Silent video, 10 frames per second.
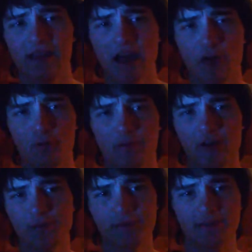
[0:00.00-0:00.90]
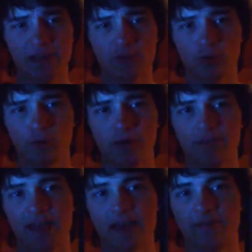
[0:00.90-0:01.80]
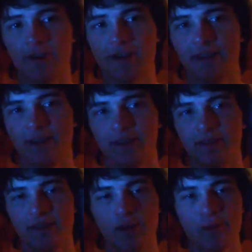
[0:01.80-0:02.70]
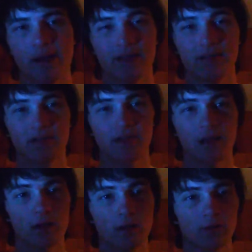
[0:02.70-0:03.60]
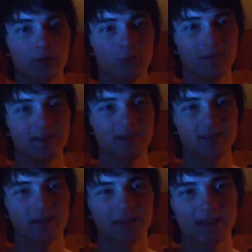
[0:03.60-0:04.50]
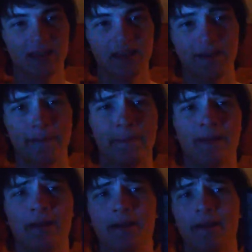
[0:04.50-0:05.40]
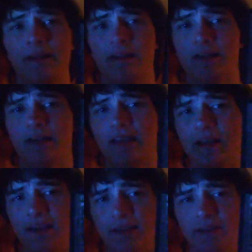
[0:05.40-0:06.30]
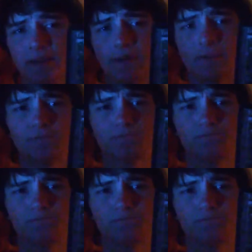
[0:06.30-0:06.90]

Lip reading: it kind of reminds me of that story of that fucking ghetto-ass skunk weed-selling kid. And